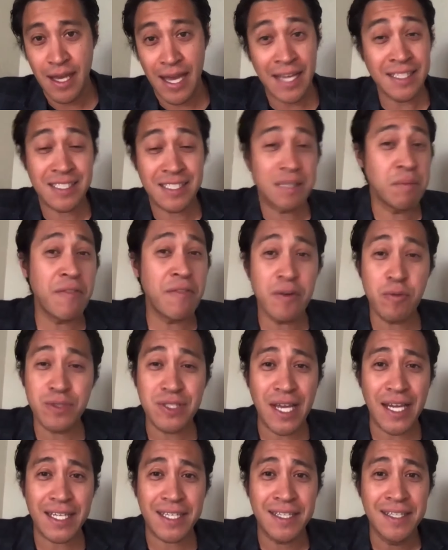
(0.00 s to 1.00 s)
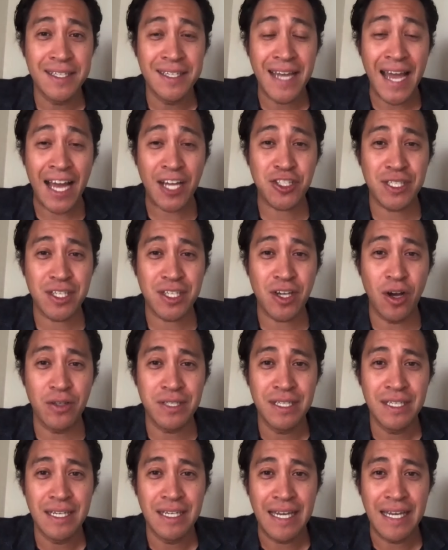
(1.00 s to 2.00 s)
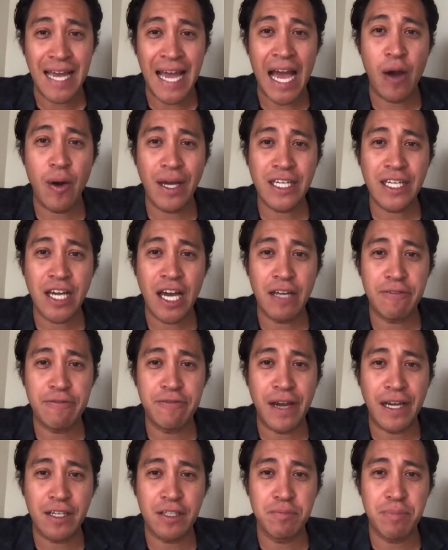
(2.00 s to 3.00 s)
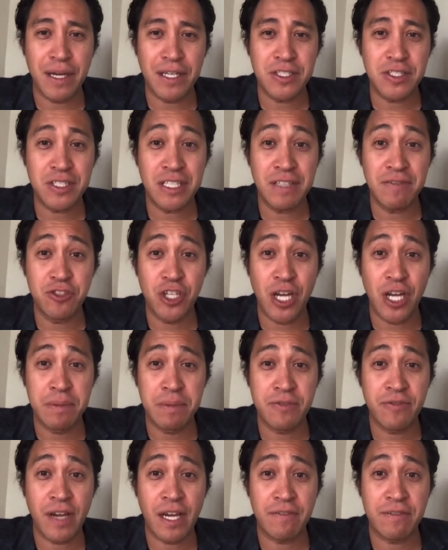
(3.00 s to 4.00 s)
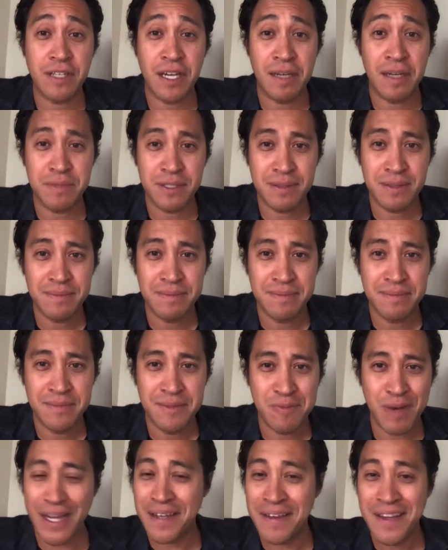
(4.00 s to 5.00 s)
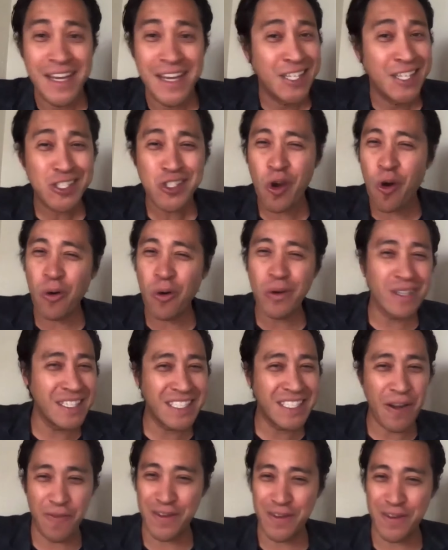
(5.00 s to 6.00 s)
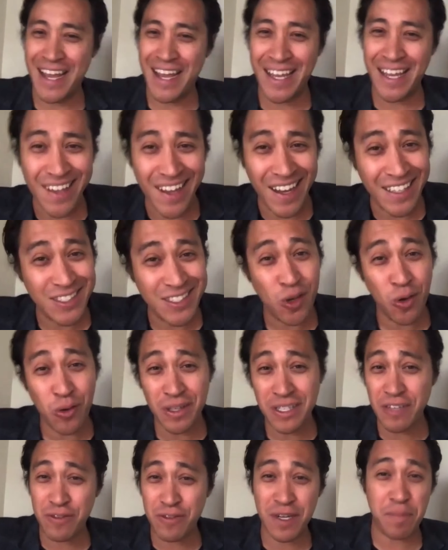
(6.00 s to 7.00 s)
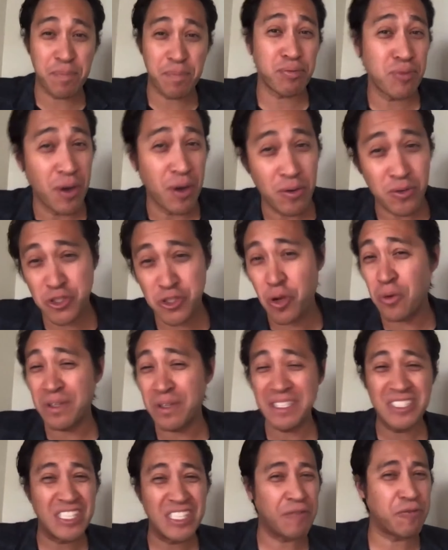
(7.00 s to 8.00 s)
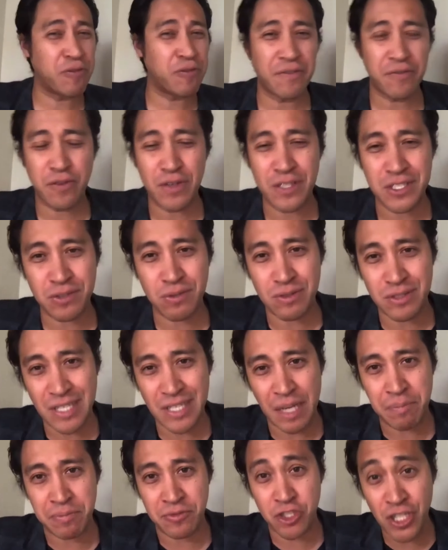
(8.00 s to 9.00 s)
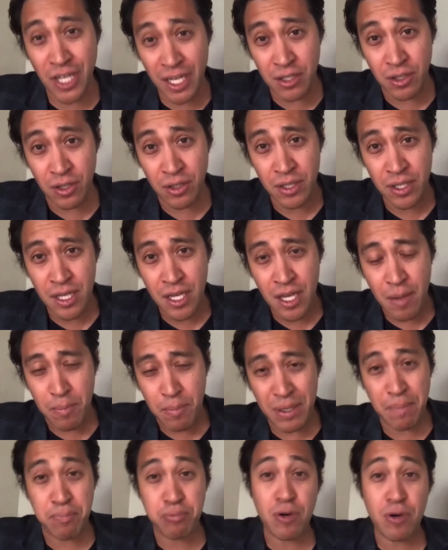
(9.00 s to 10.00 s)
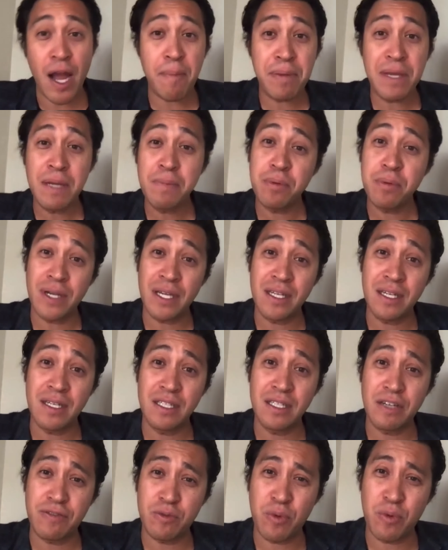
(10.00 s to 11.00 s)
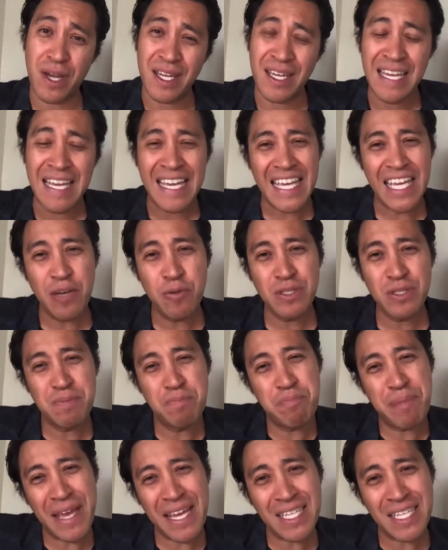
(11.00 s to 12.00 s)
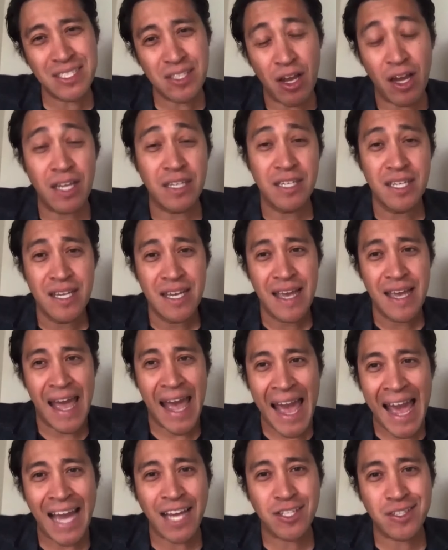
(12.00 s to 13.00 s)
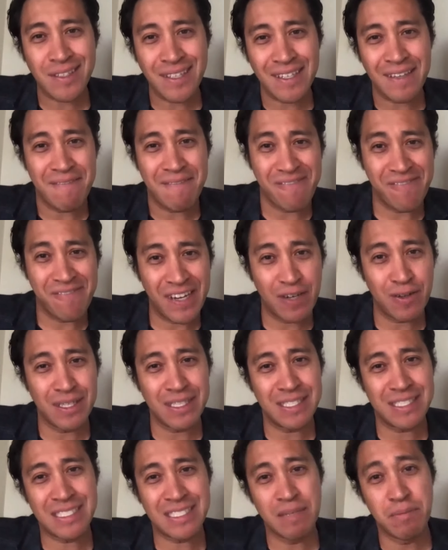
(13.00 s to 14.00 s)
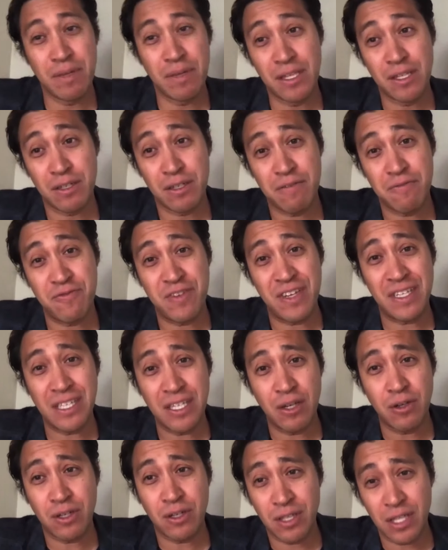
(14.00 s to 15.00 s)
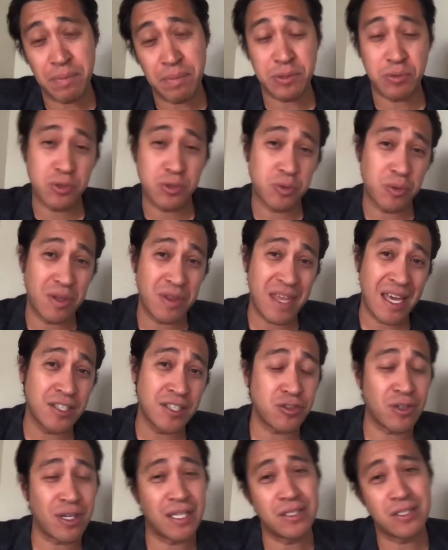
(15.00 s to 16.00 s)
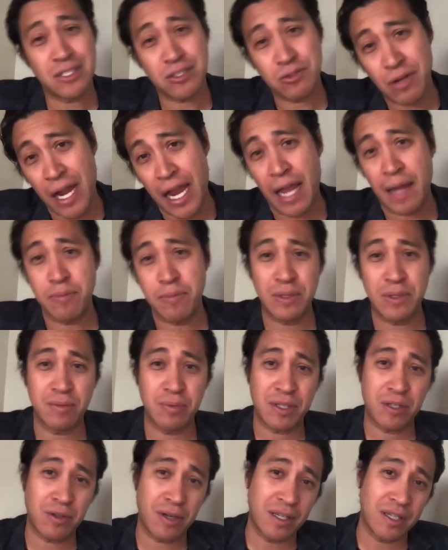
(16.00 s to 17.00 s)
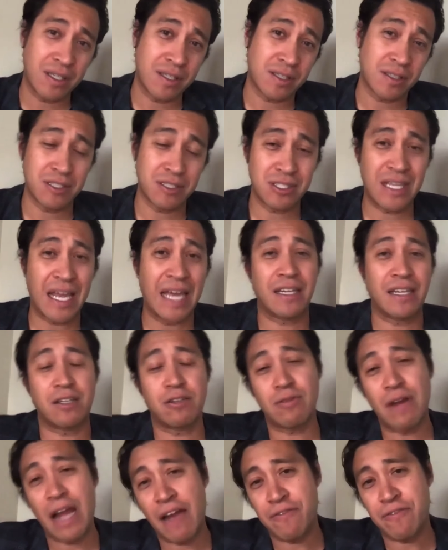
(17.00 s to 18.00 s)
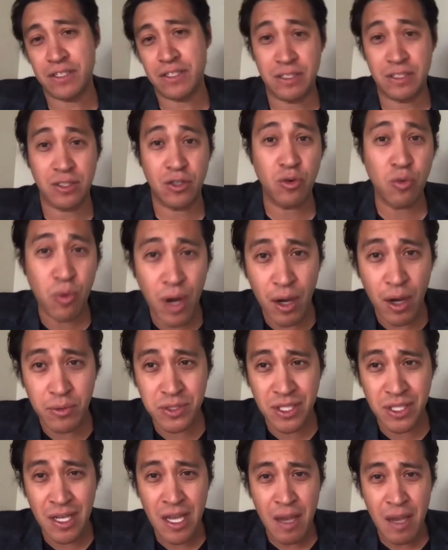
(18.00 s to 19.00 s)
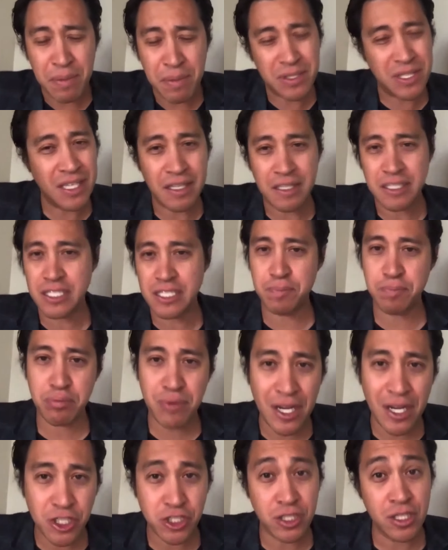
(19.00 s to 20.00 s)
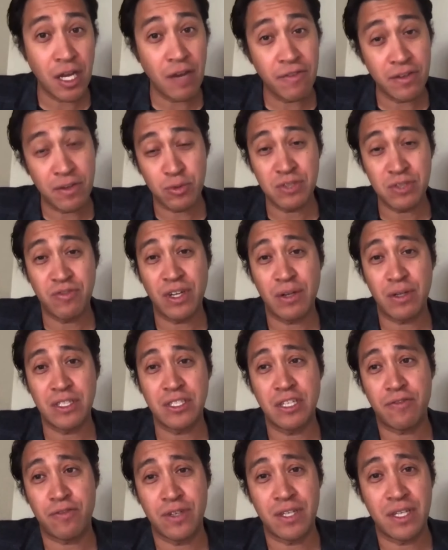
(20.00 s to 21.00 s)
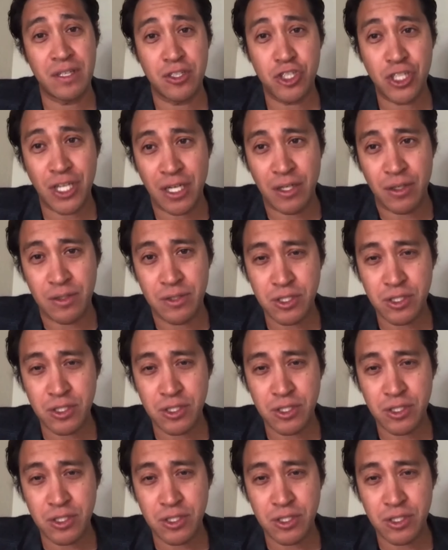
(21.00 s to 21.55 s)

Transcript: And some of it was like actually called How I Got Fired by Steve Jobs 5 Times, right? Totally different headline, totally different approach, totally different for a certain type of channel, but it brought people in a different way. It was based on actually very similar video clips, which we then transcribed. We created static graphics and quotes, but the expression of it was very different in the channel.